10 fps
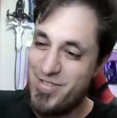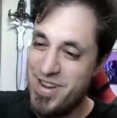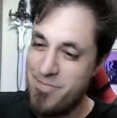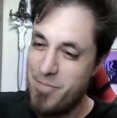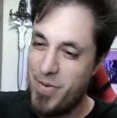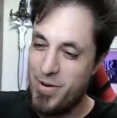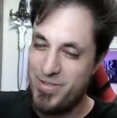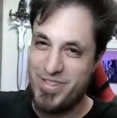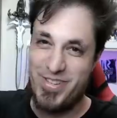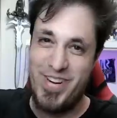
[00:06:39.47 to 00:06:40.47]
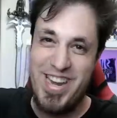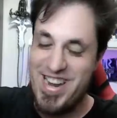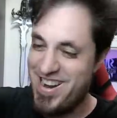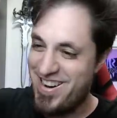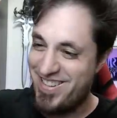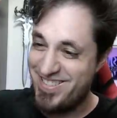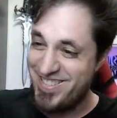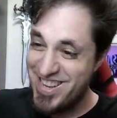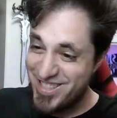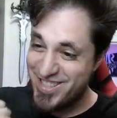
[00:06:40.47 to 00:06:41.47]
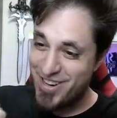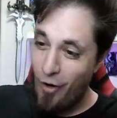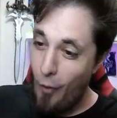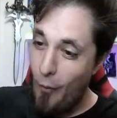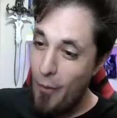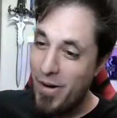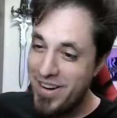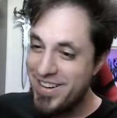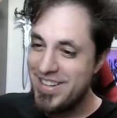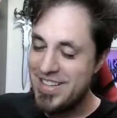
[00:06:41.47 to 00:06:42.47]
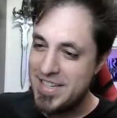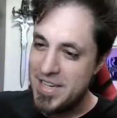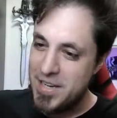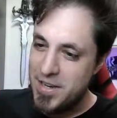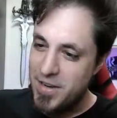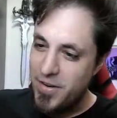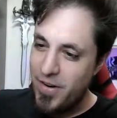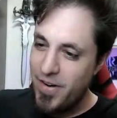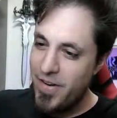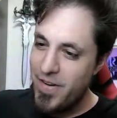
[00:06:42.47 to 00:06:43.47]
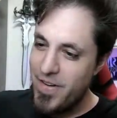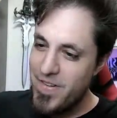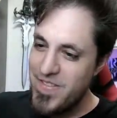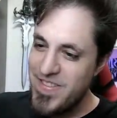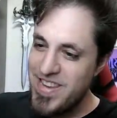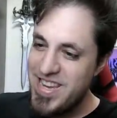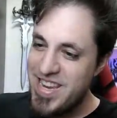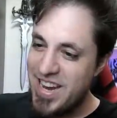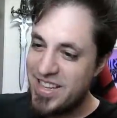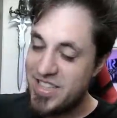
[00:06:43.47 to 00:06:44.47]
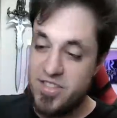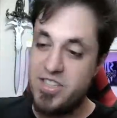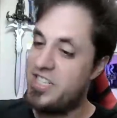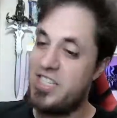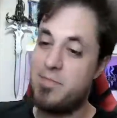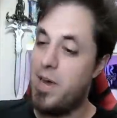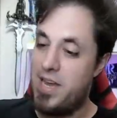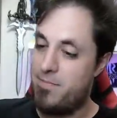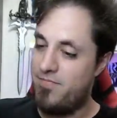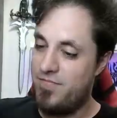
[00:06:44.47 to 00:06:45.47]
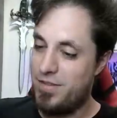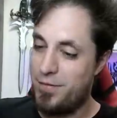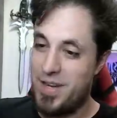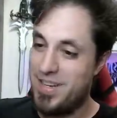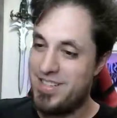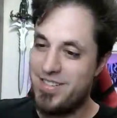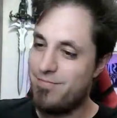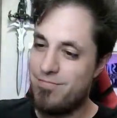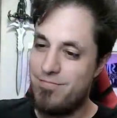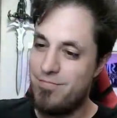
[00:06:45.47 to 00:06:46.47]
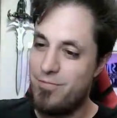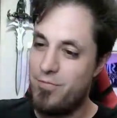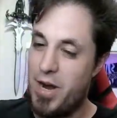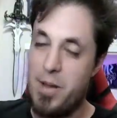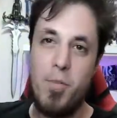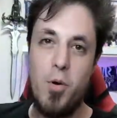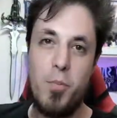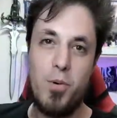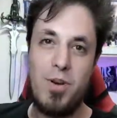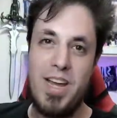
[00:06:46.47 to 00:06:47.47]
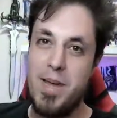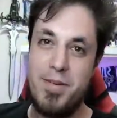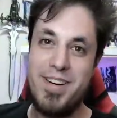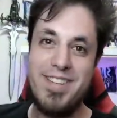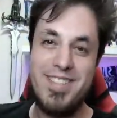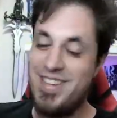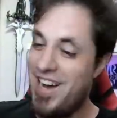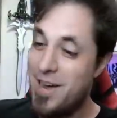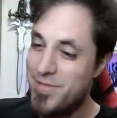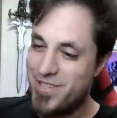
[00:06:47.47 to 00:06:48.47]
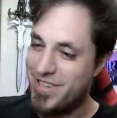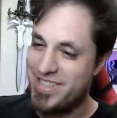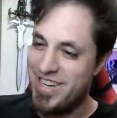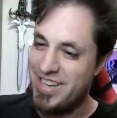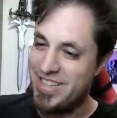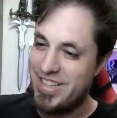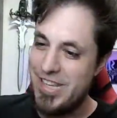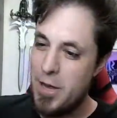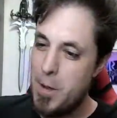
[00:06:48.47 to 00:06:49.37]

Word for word: Rainbow Trainer, let's go! Oh, yeah, that, this is my first rainbow pool ever. I'm so excited.